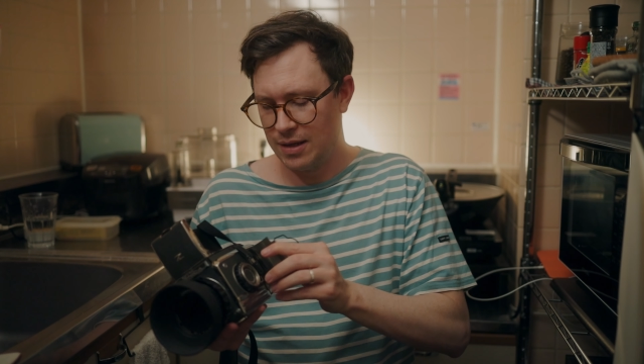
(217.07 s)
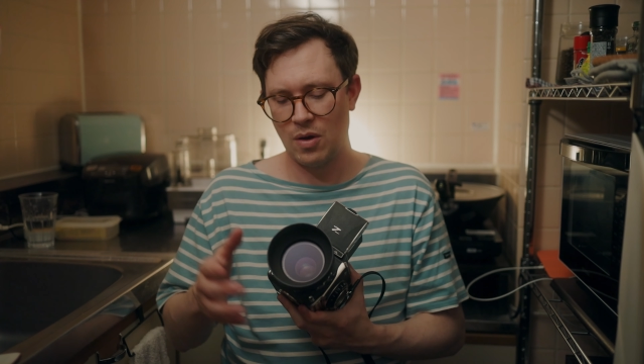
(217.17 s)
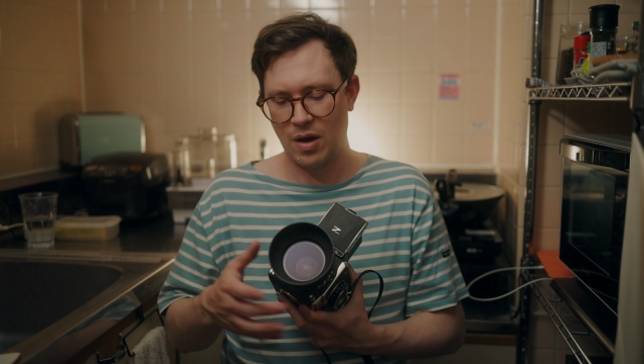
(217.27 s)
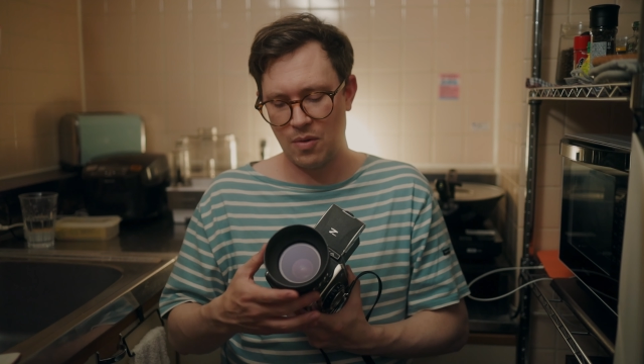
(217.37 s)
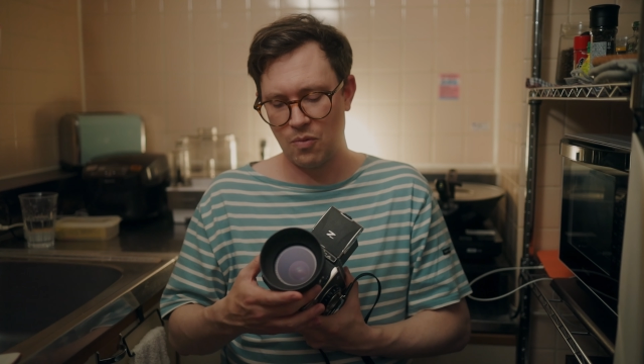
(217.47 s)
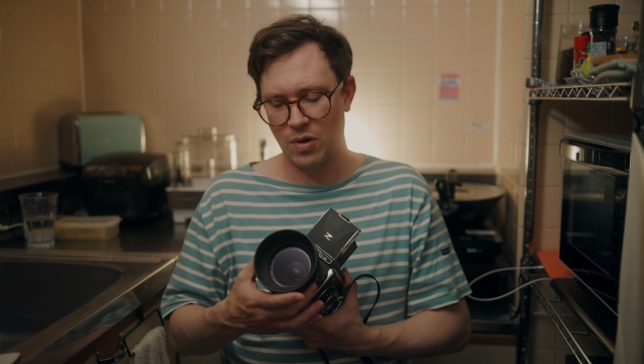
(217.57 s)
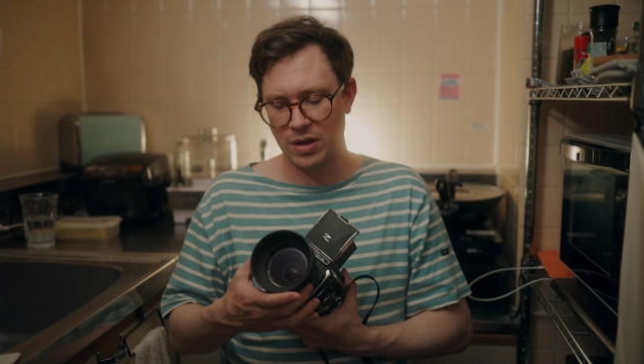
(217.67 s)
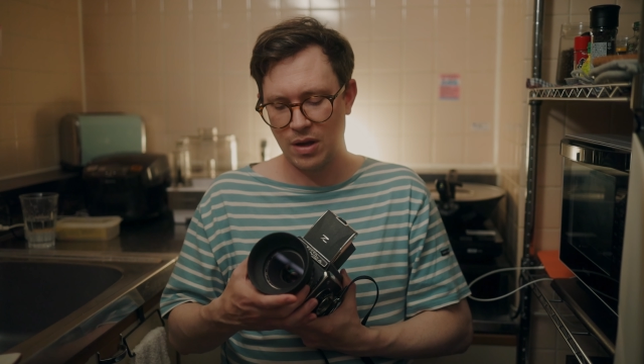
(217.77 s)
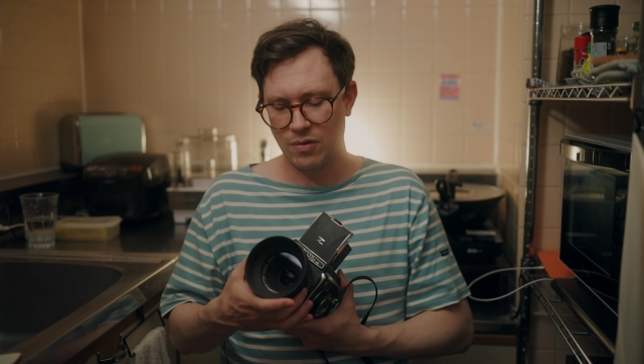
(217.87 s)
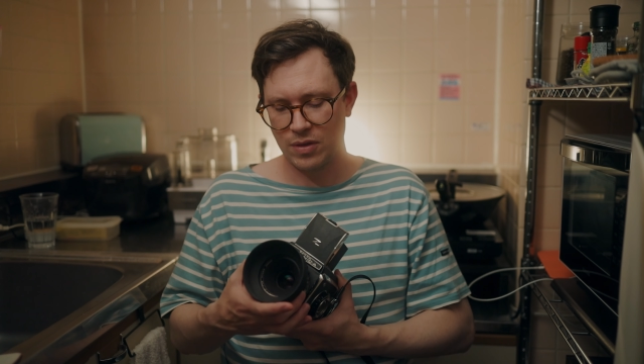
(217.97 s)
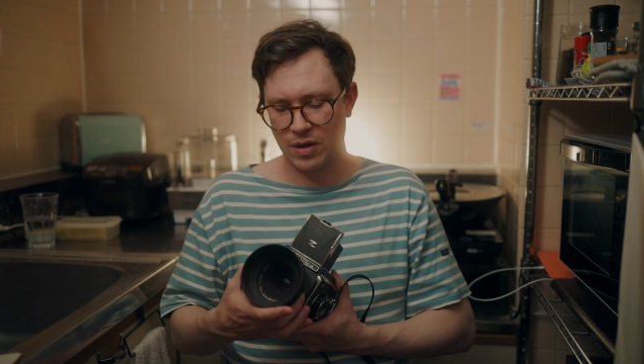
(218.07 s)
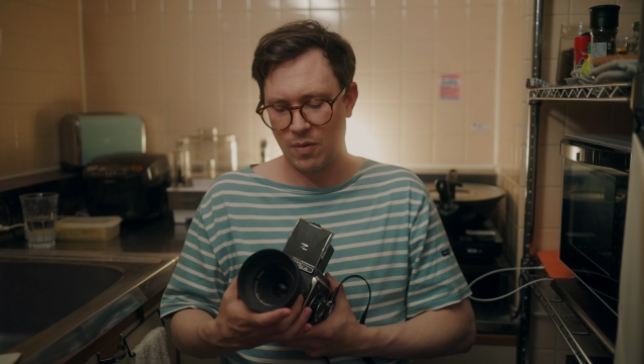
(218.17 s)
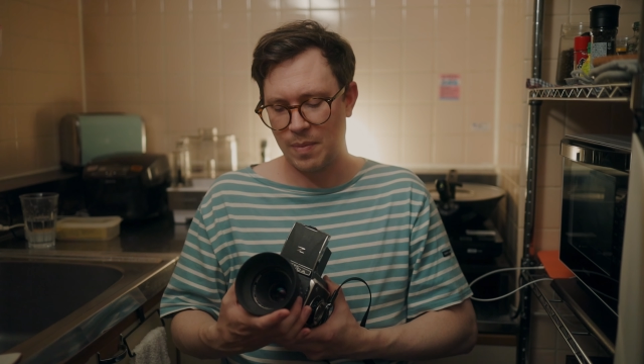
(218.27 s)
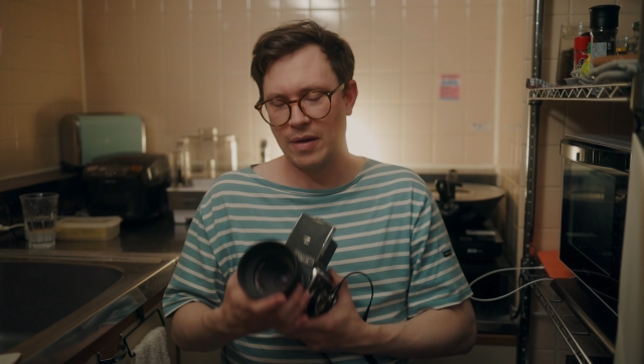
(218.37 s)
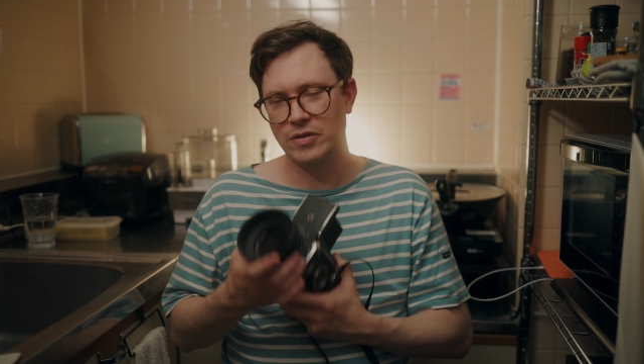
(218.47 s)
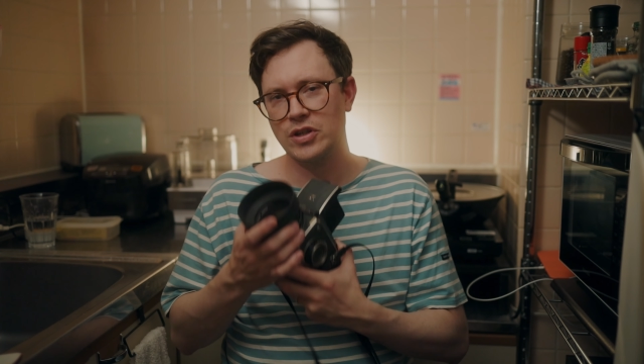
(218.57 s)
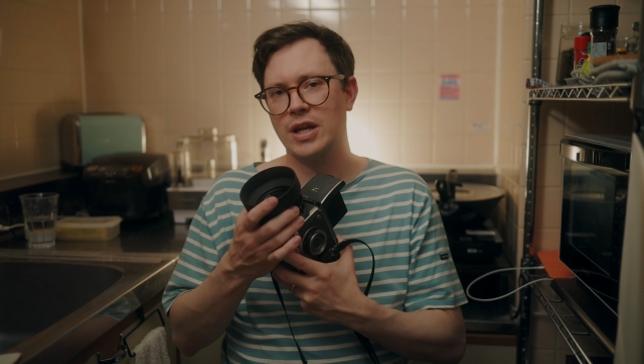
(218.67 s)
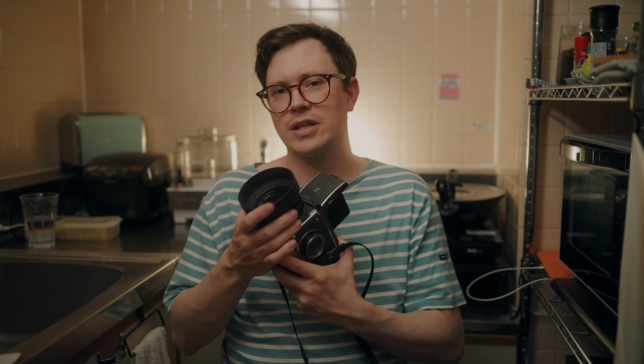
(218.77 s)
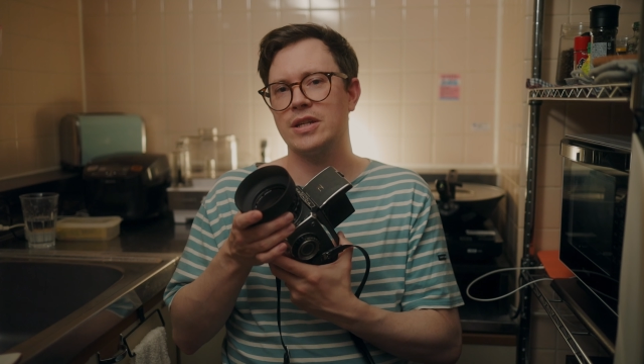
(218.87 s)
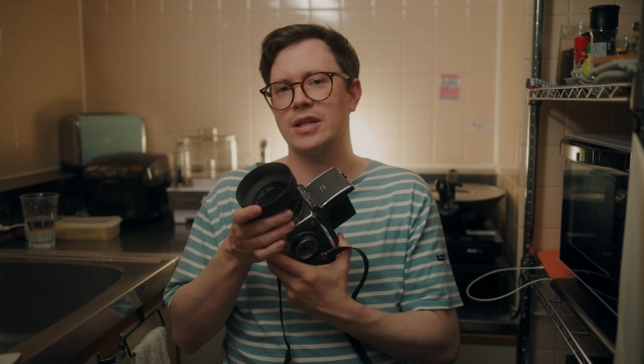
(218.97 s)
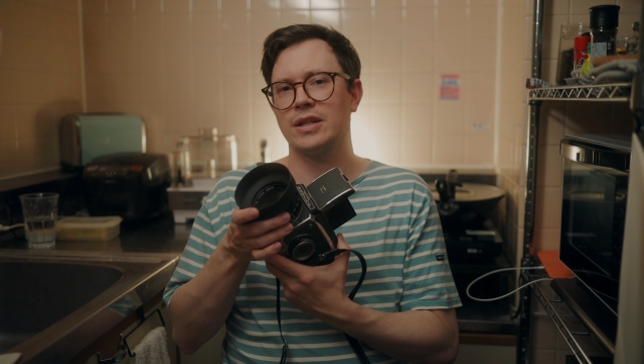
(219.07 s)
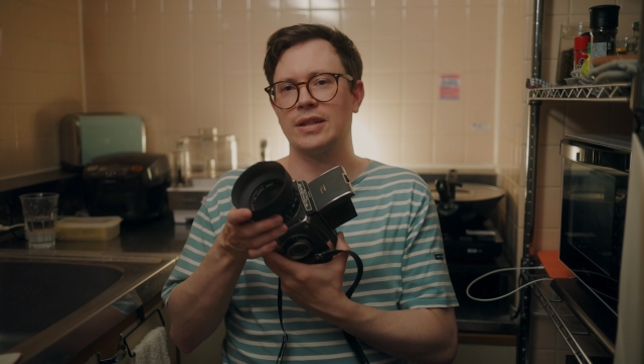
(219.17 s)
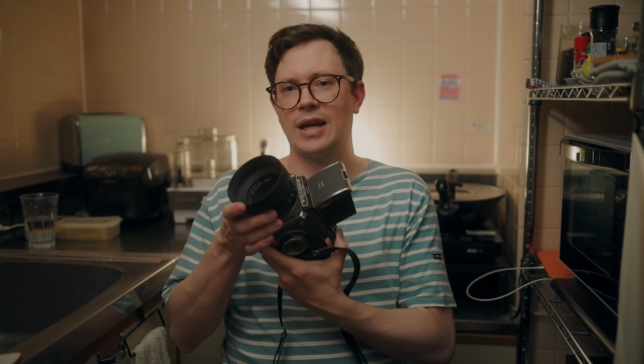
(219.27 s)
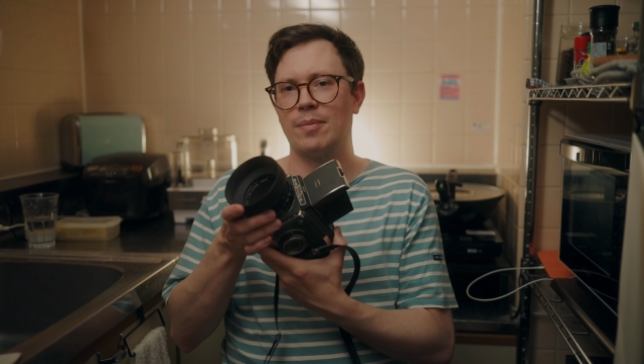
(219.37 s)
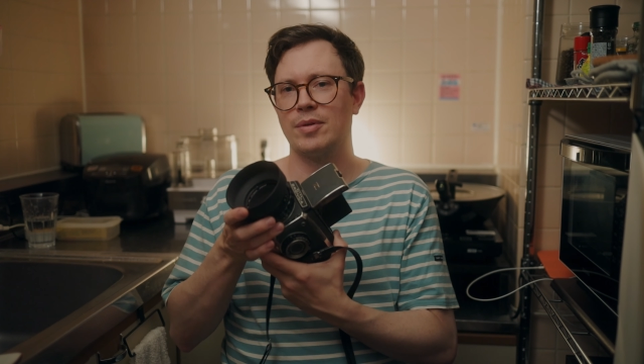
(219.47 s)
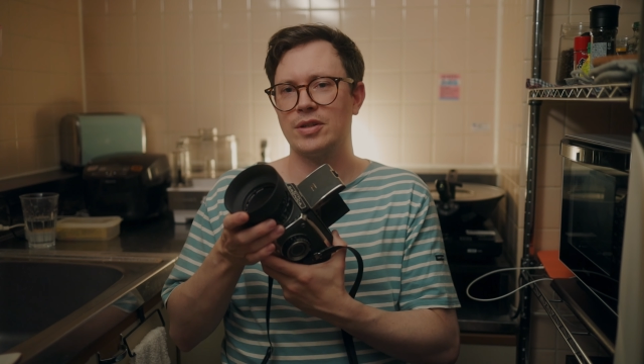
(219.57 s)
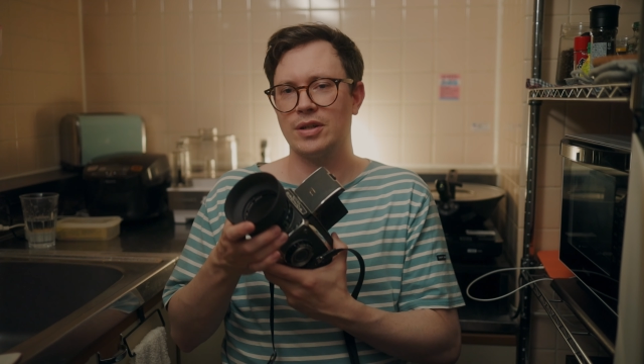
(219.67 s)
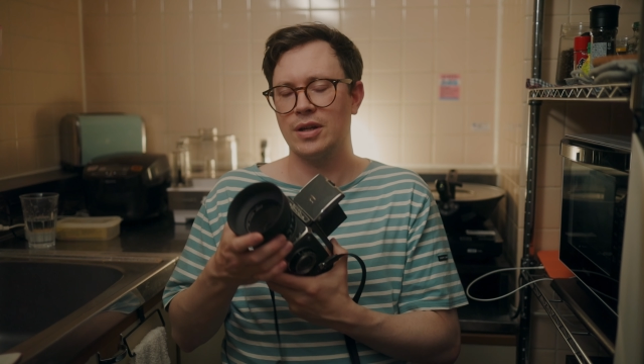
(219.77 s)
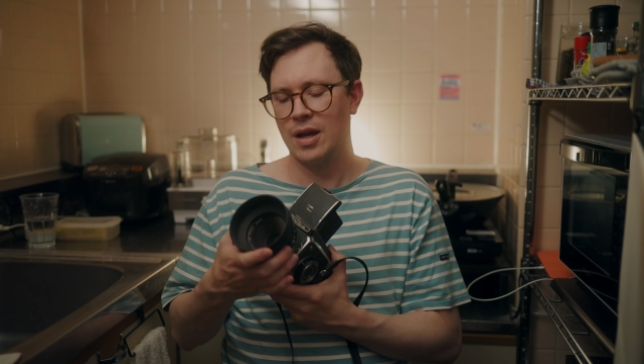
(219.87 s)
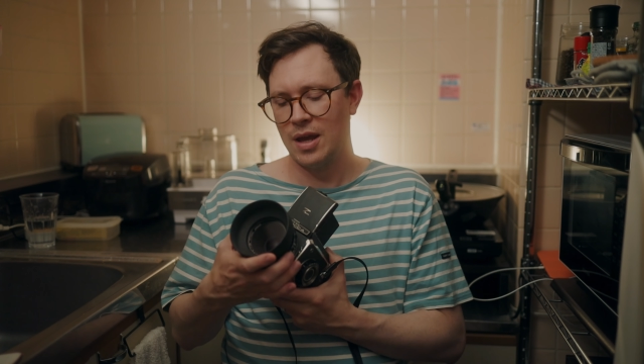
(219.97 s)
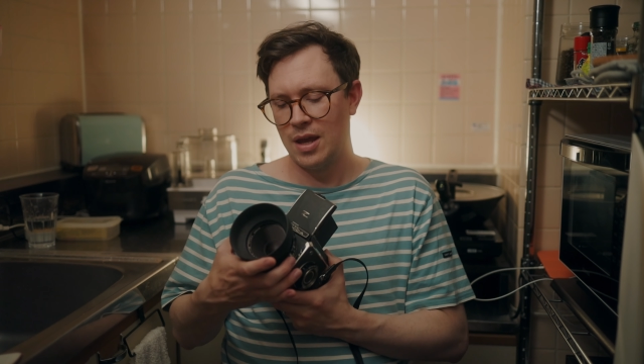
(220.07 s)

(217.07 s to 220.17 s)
One note though about changing the aperture.